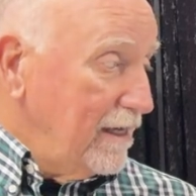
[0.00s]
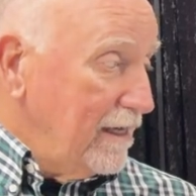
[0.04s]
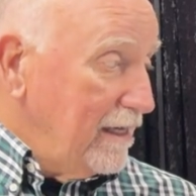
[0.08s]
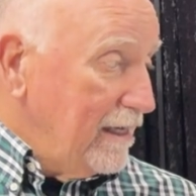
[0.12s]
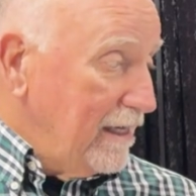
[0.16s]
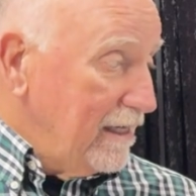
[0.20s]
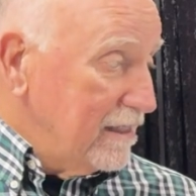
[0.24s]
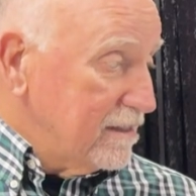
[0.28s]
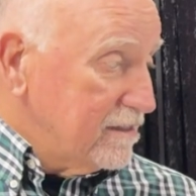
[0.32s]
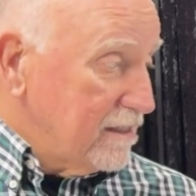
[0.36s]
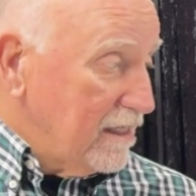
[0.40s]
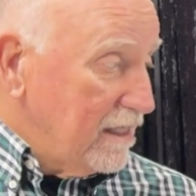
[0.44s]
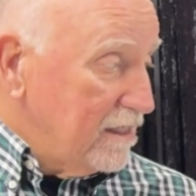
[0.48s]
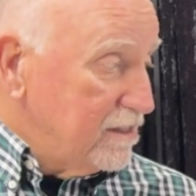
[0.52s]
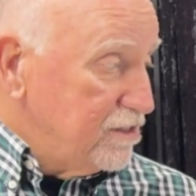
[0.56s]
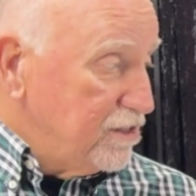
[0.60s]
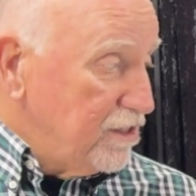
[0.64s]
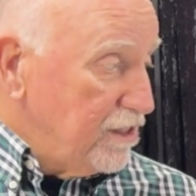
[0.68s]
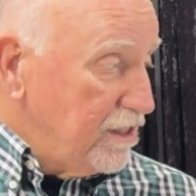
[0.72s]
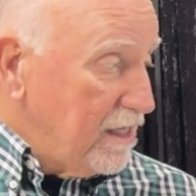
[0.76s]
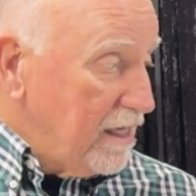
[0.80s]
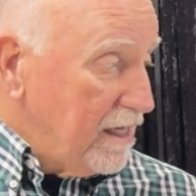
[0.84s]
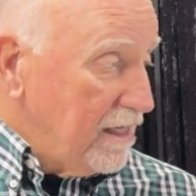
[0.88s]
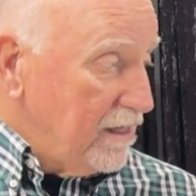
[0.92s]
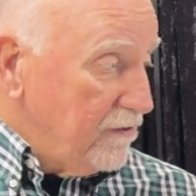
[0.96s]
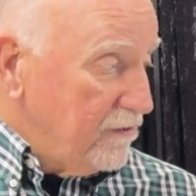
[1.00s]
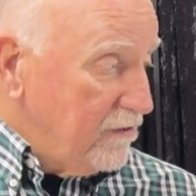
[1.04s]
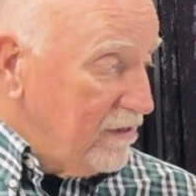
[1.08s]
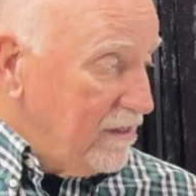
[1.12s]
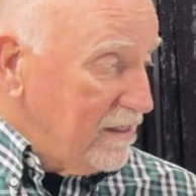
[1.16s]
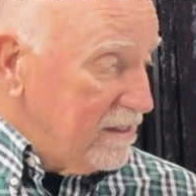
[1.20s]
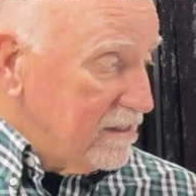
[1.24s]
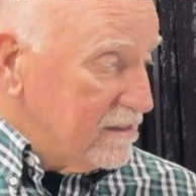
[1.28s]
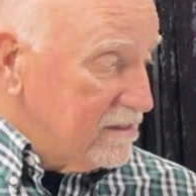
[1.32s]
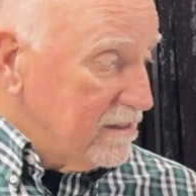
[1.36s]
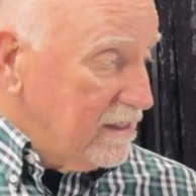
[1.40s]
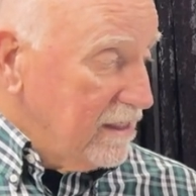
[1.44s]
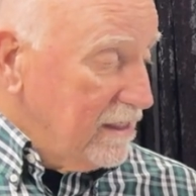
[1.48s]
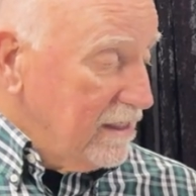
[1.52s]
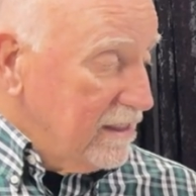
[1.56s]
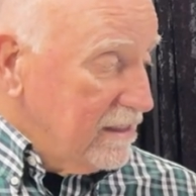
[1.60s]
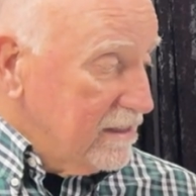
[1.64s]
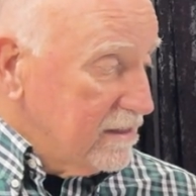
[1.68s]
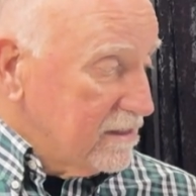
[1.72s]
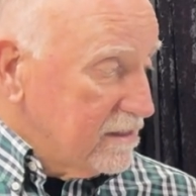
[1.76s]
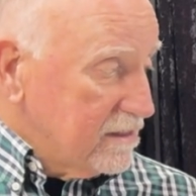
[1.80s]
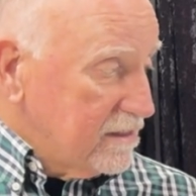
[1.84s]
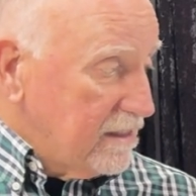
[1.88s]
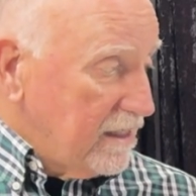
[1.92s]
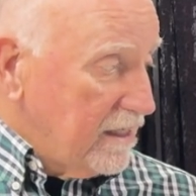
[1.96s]
S-I-G-A. Here it is.
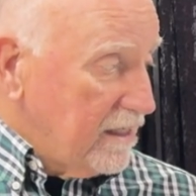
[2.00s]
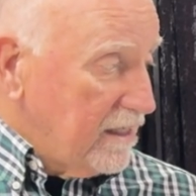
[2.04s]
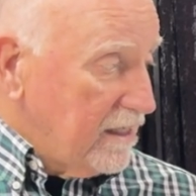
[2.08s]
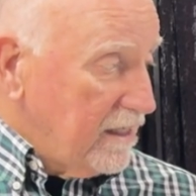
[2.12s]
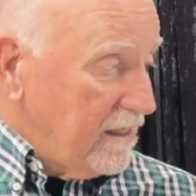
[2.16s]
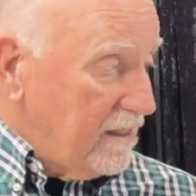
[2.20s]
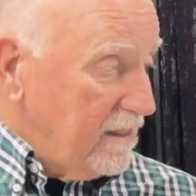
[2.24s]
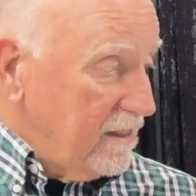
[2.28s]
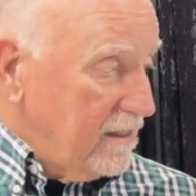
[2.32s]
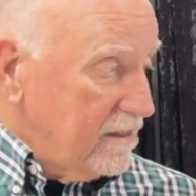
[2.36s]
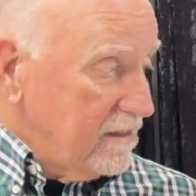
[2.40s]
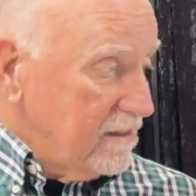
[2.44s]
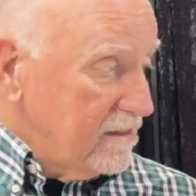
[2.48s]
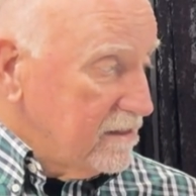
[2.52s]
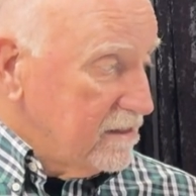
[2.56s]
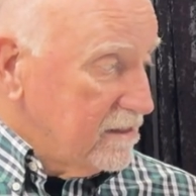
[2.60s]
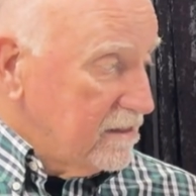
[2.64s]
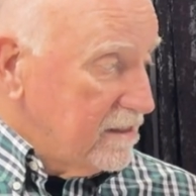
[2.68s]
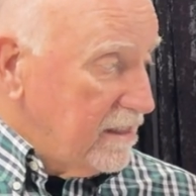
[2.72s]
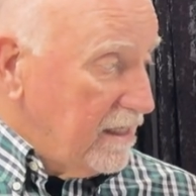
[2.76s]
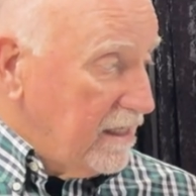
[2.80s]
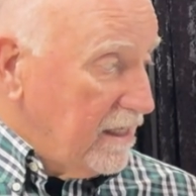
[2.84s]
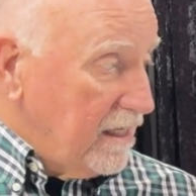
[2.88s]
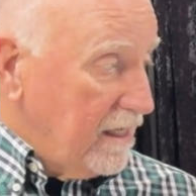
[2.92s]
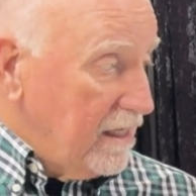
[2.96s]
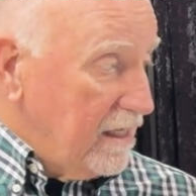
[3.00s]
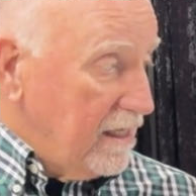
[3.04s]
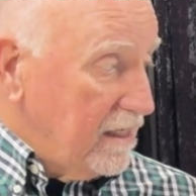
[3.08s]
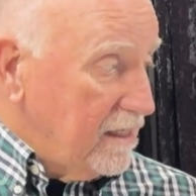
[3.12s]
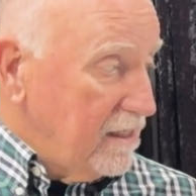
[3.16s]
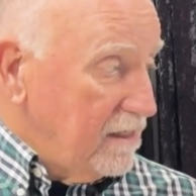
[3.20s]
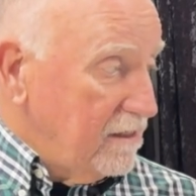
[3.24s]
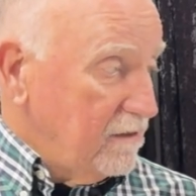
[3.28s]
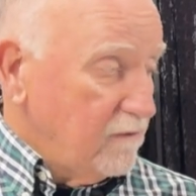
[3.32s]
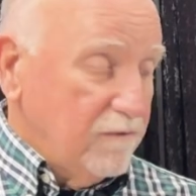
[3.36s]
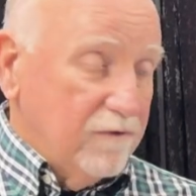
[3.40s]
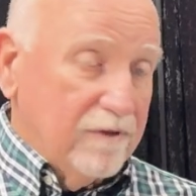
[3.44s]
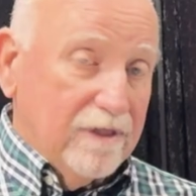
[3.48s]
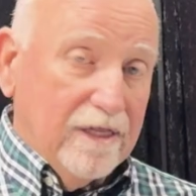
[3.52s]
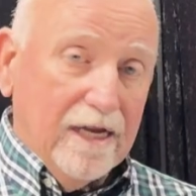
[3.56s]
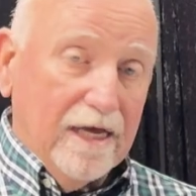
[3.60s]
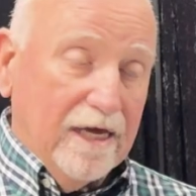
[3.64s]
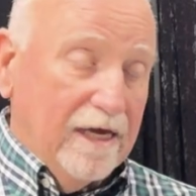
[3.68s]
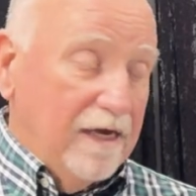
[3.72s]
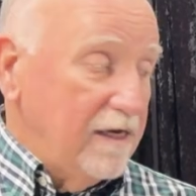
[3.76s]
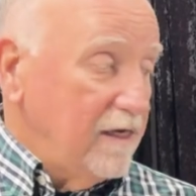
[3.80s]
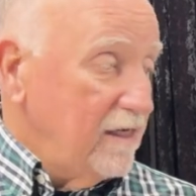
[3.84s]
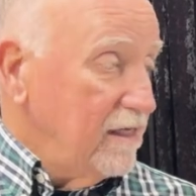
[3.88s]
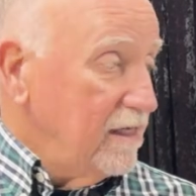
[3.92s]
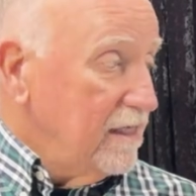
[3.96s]
Siga, sigan with an
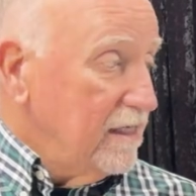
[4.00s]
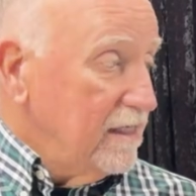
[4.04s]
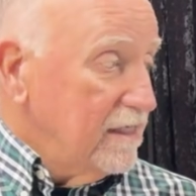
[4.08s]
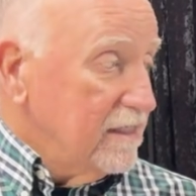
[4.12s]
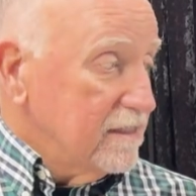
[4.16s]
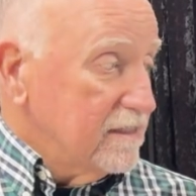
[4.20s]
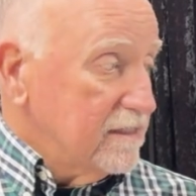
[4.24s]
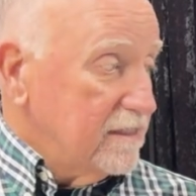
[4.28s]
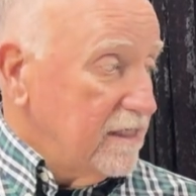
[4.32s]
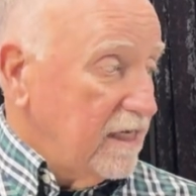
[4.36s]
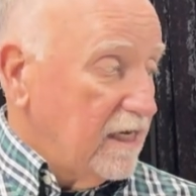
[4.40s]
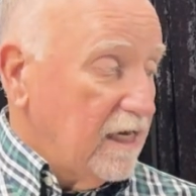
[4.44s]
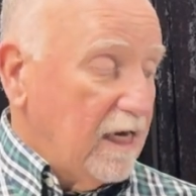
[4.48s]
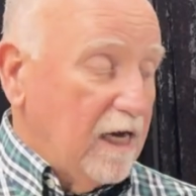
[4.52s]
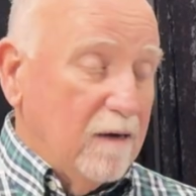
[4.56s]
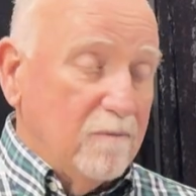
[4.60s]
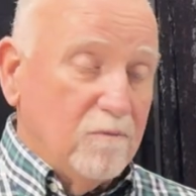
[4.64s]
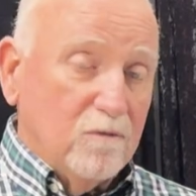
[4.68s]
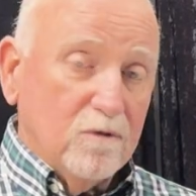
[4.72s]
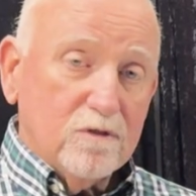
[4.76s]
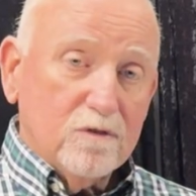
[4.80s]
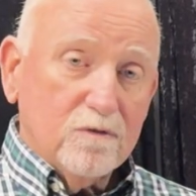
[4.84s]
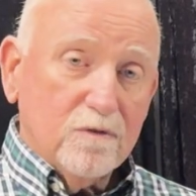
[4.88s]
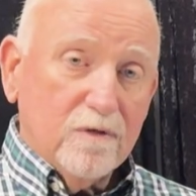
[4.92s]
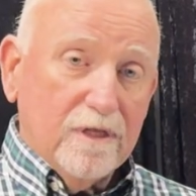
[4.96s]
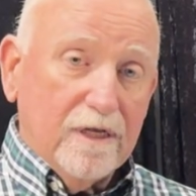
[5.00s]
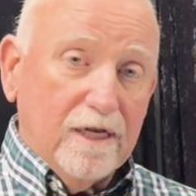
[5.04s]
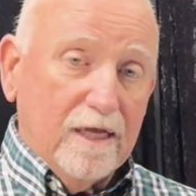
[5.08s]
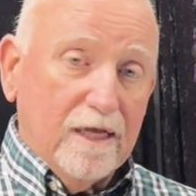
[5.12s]
N, sigamos with an